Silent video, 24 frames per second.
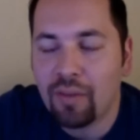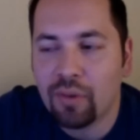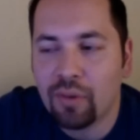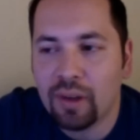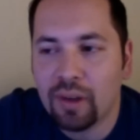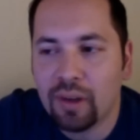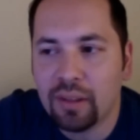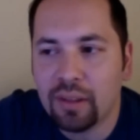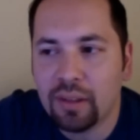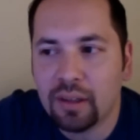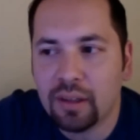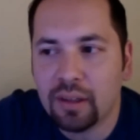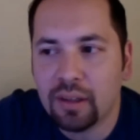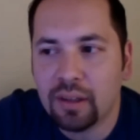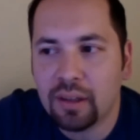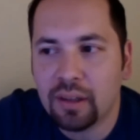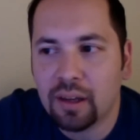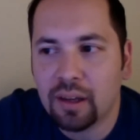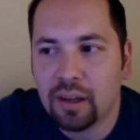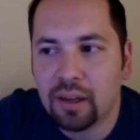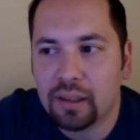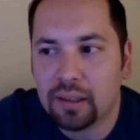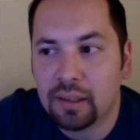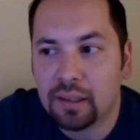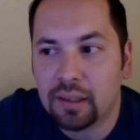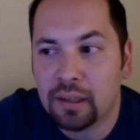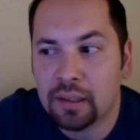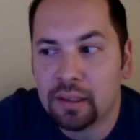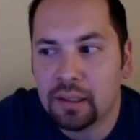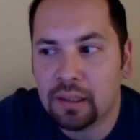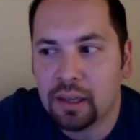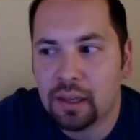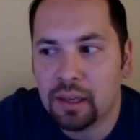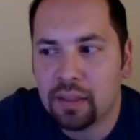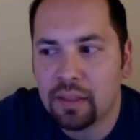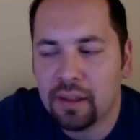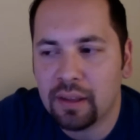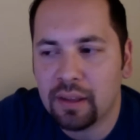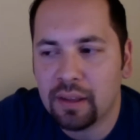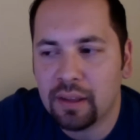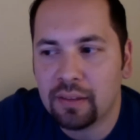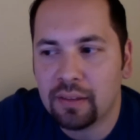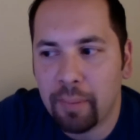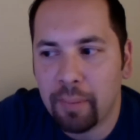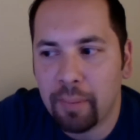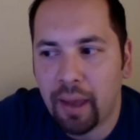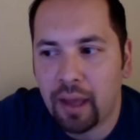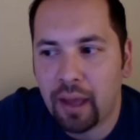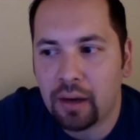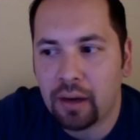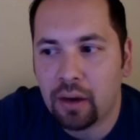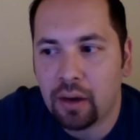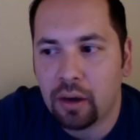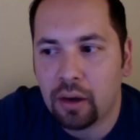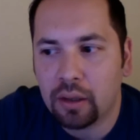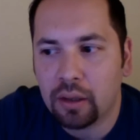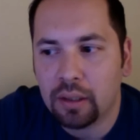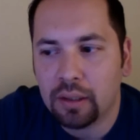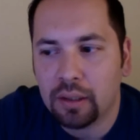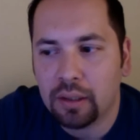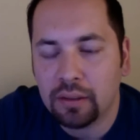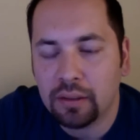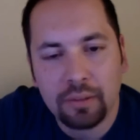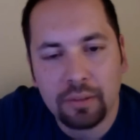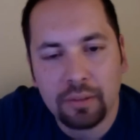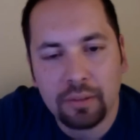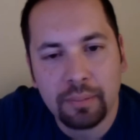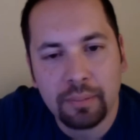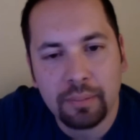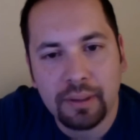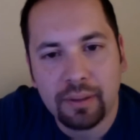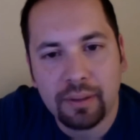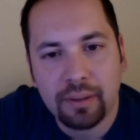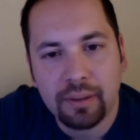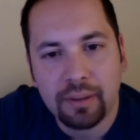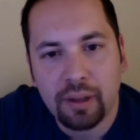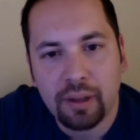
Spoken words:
I've read the katakana, I think it's Aban Hawkins. But